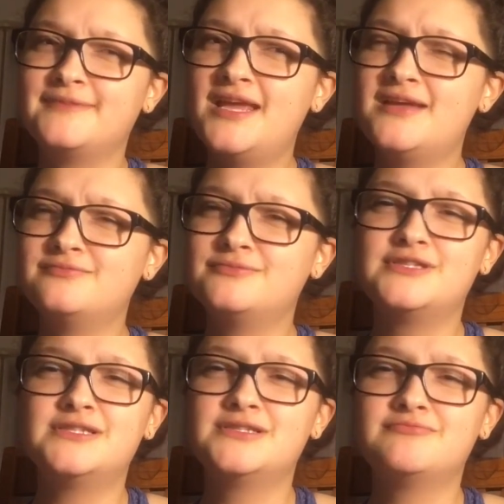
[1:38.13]
yeah,
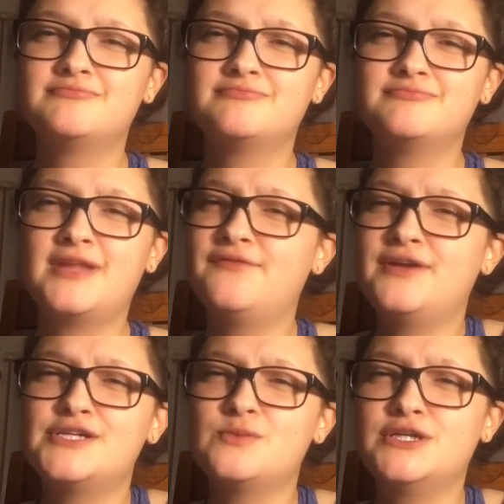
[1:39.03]
just if you
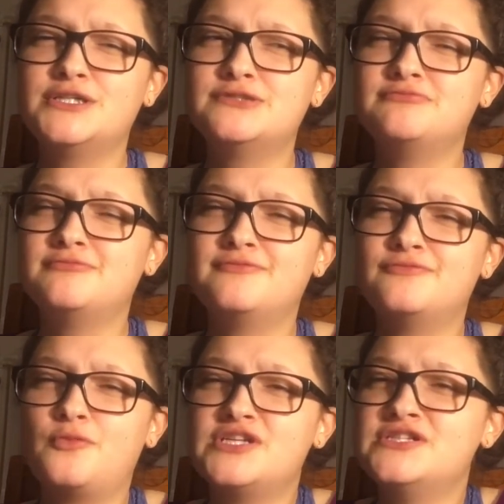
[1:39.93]
guys want to
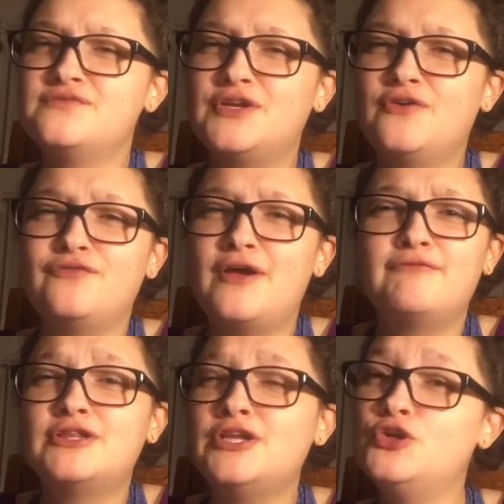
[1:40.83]
watch this video, if you have
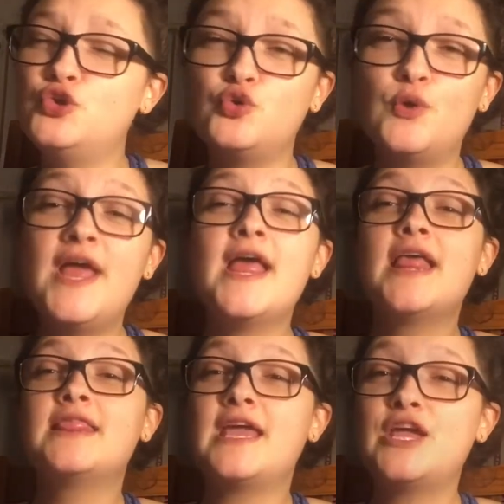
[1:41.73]
nothing to do,
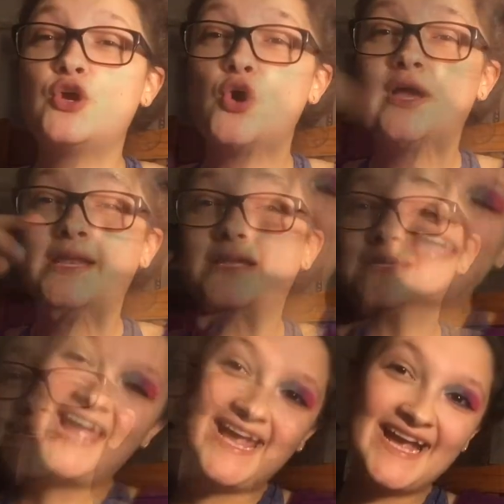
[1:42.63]
then go ahead and
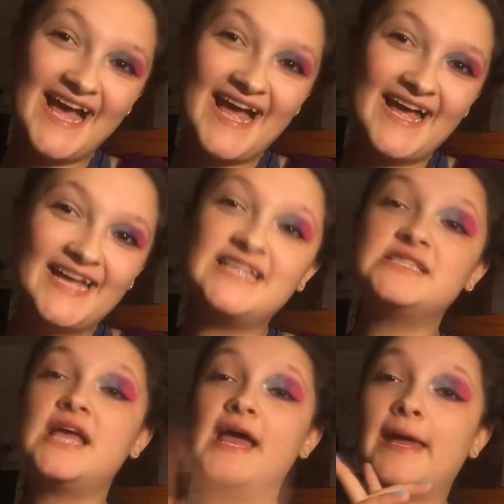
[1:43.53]
continue. Hey guys,
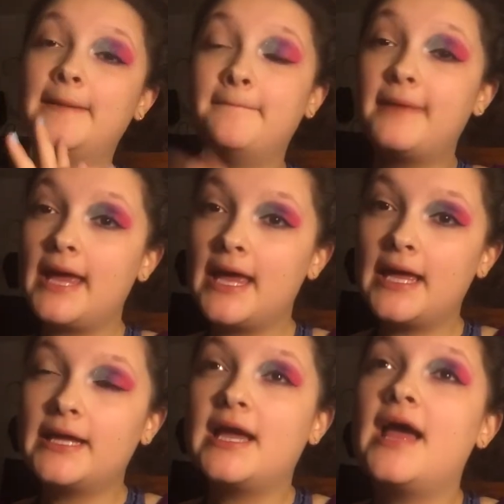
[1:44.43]
I'm
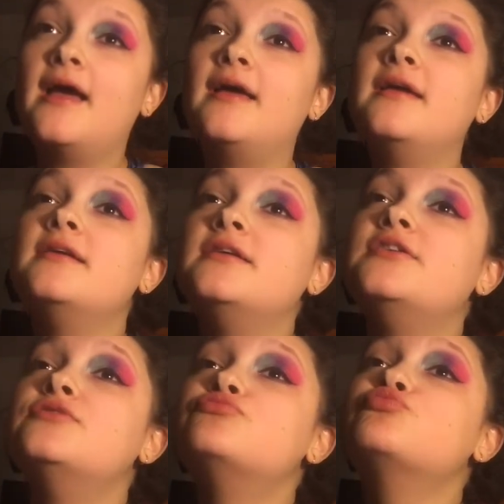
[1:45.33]
back.
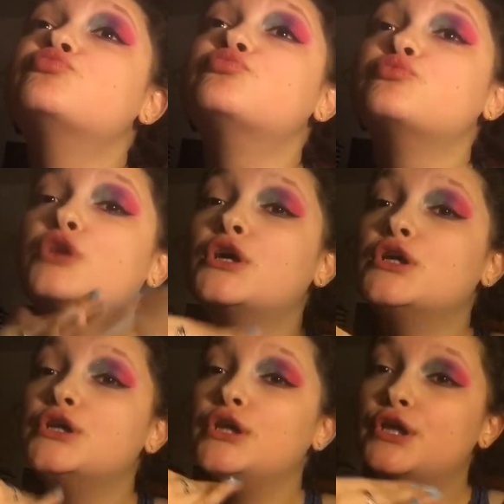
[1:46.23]
I
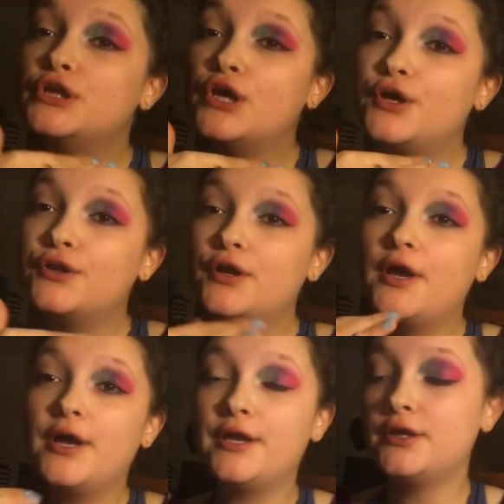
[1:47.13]
did the other
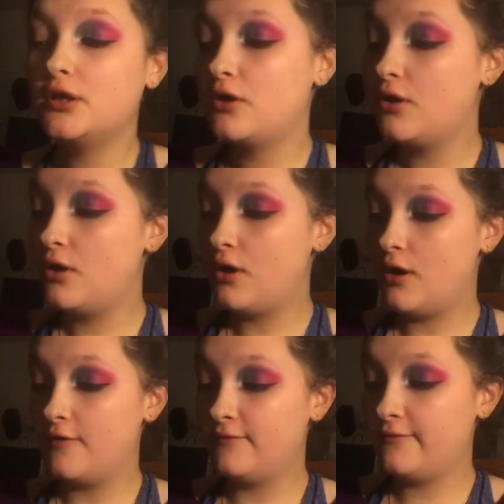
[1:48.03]
eye
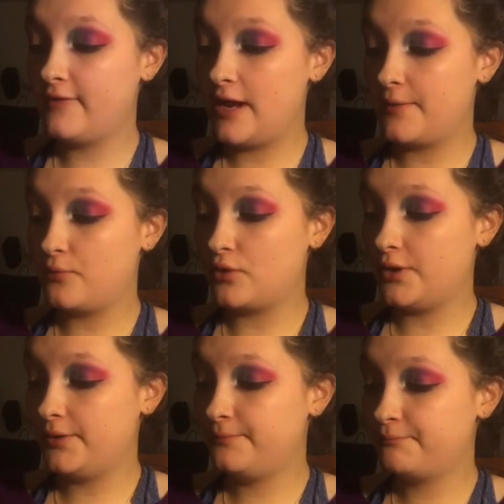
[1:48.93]
off of
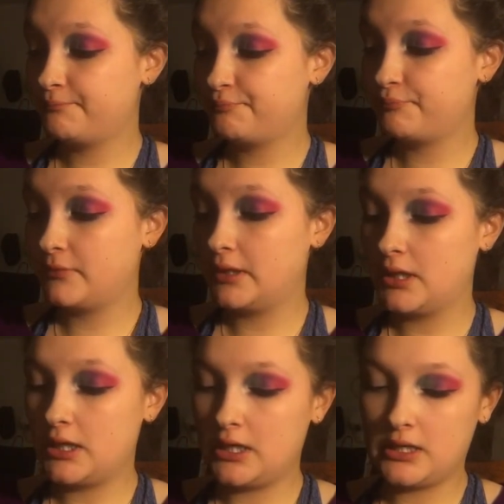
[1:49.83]
camera,
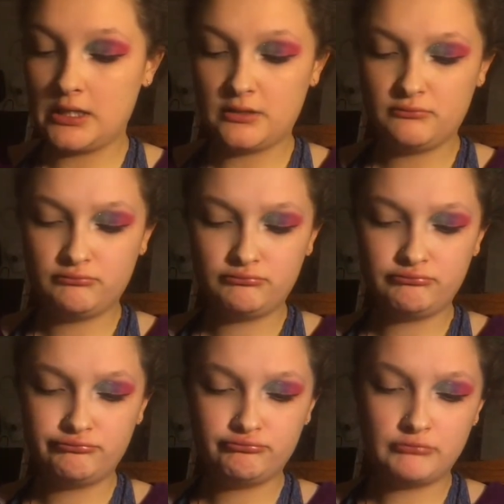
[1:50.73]
and
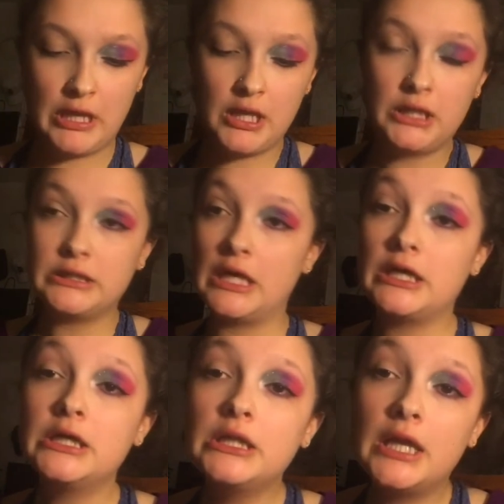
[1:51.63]

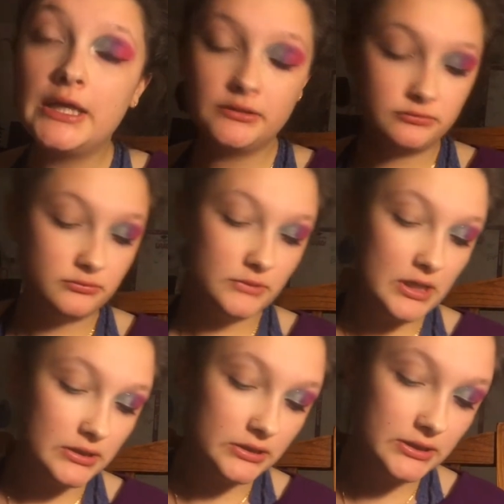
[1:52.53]
not gonna lie,
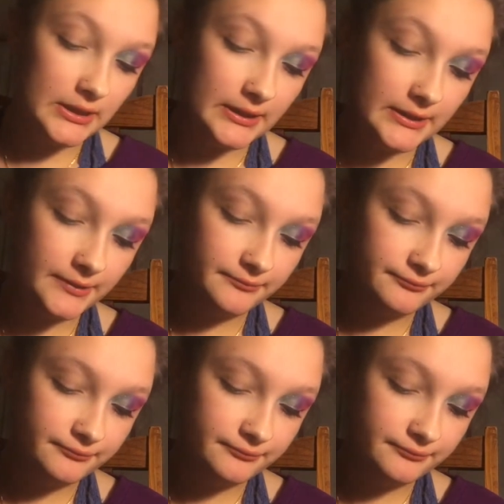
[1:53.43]
kind of digging it.